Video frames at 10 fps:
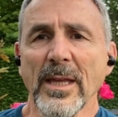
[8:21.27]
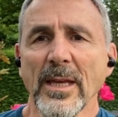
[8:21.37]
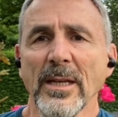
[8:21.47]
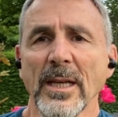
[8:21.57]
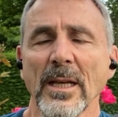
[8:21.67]
he
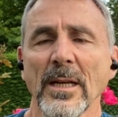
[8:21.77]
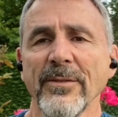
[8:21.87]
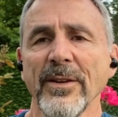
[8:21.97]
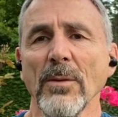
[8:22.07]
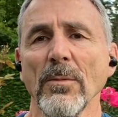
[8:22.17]
can heal. And
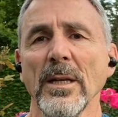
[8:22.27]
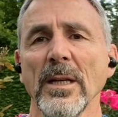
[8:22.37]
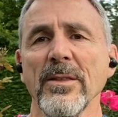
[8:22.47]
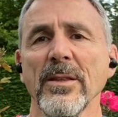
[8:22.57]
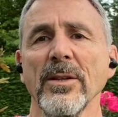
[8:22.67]
if anyone
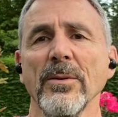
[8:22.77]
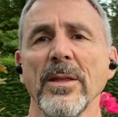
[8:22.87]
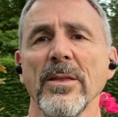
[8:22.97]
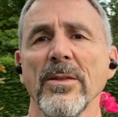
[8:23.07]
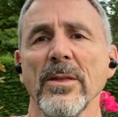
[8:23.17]
listened to
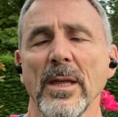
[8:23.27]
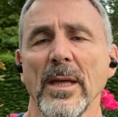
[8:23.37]
his,